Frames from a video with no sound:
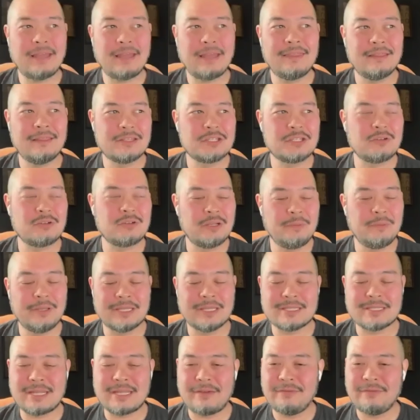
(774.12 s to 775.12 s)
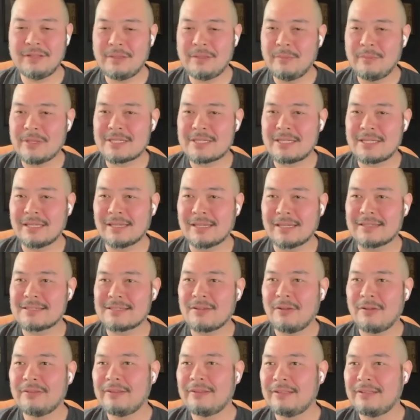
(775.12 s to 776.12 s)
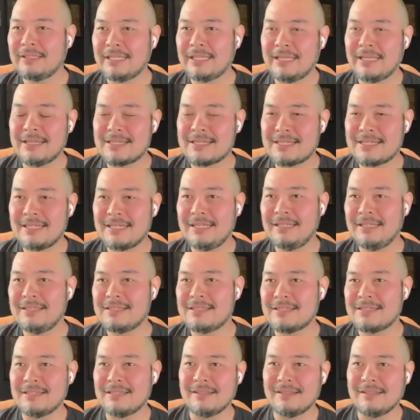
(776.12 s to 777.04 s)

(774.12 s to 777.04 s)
I think streaming is definitely missing, is all the deleted scenes